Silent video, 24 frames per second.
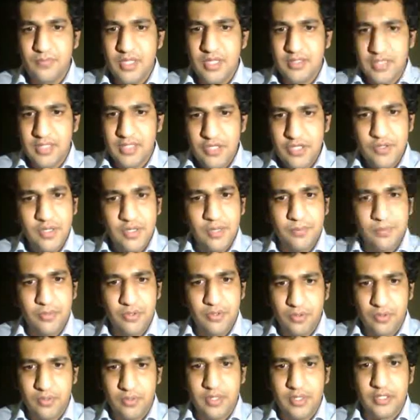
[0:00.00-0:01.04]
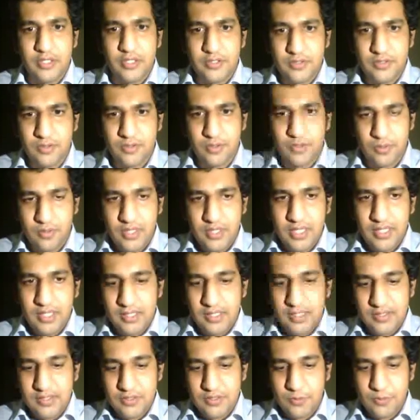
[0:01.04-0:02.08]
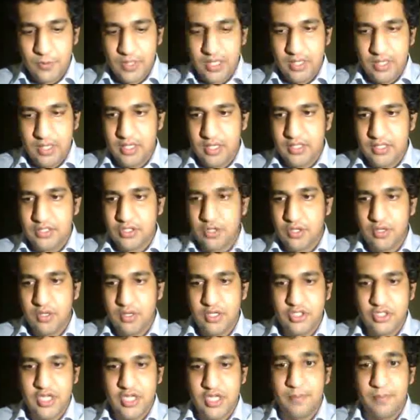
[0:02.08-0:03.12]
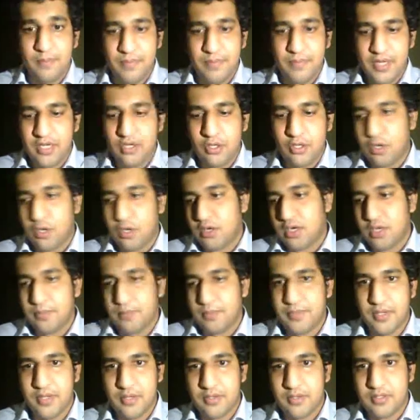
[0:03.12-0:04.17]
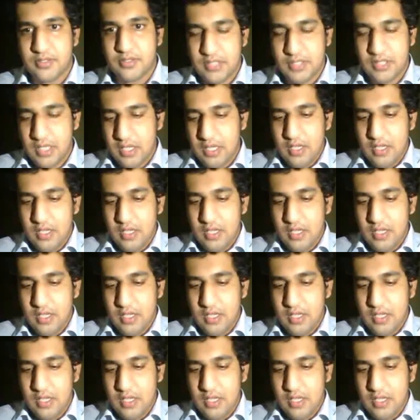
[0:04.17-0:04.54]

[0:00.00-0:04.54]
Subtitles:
Then you come to chronic. So chronic is where it's called a champagne cork appearance.